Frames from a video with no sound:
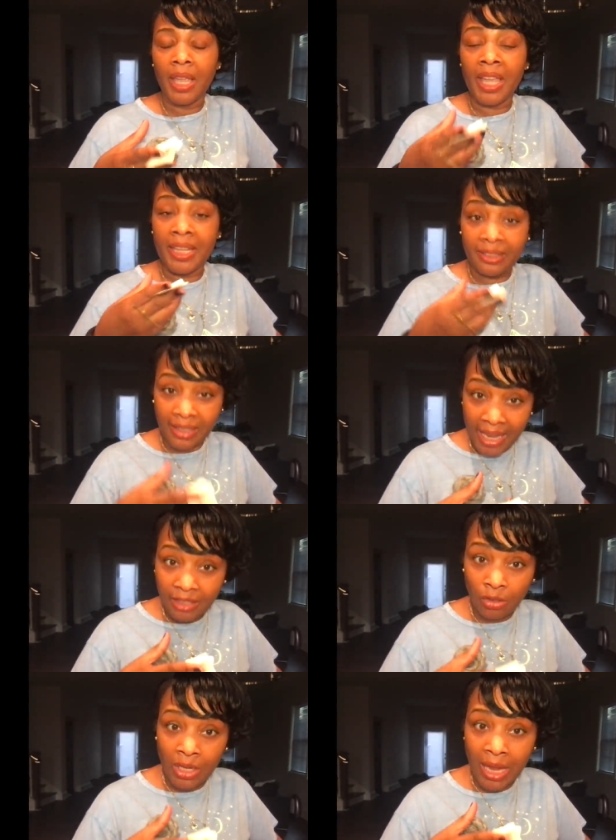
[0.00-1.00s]
And it
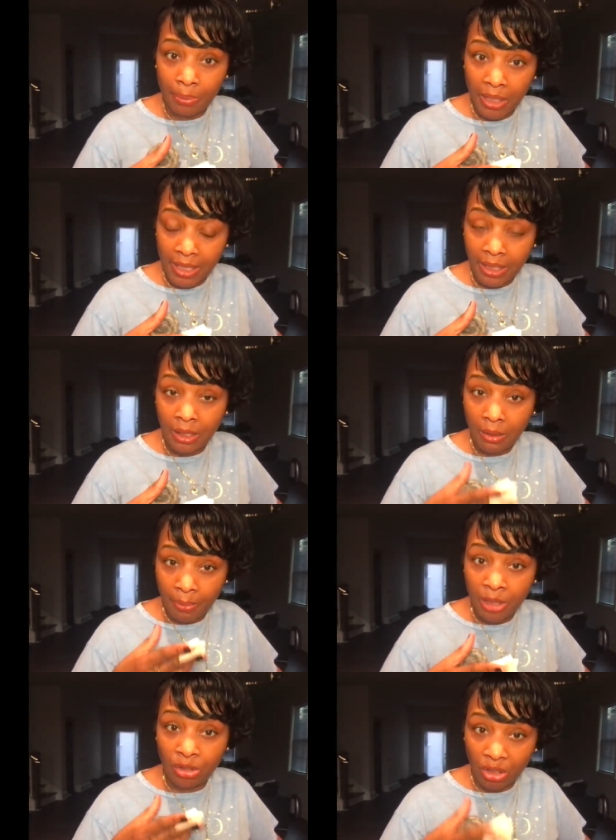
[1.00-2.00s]
says on that blicker,
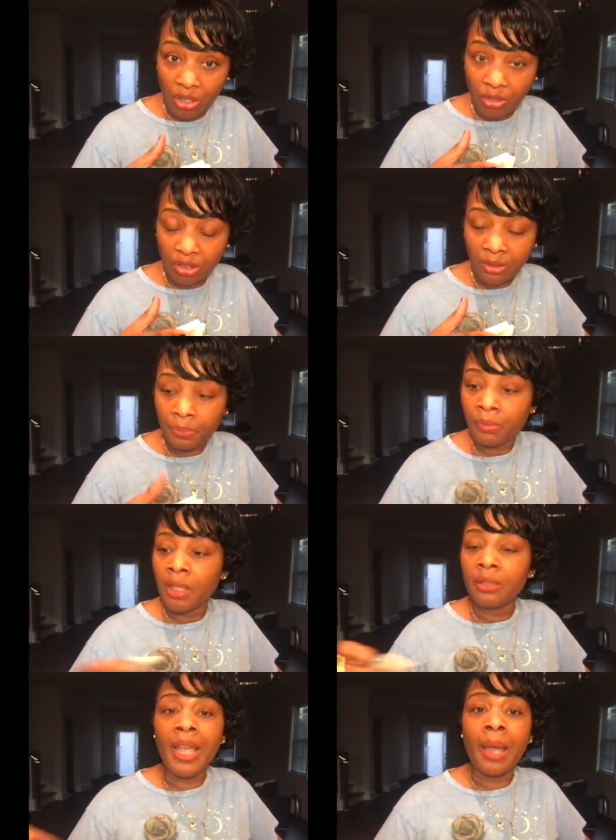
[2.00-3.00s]
masseuse.
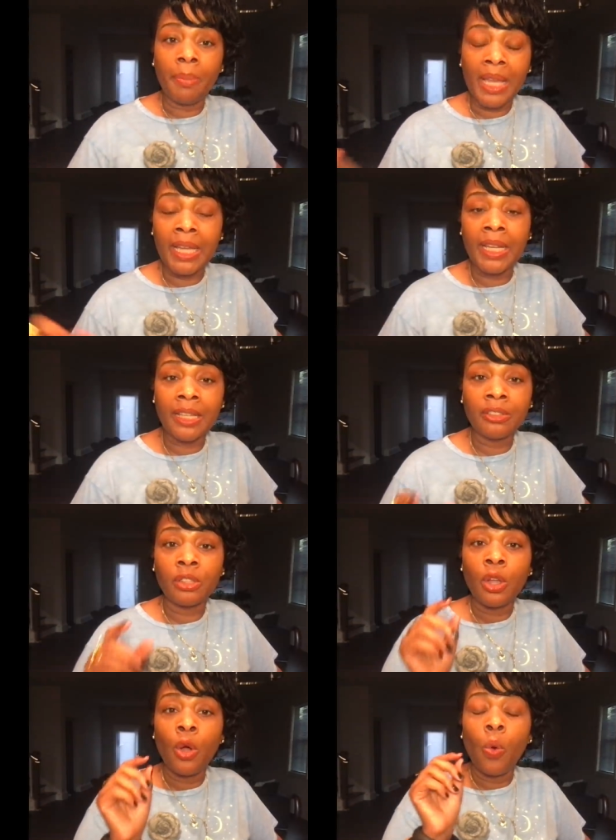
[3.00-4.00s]
That means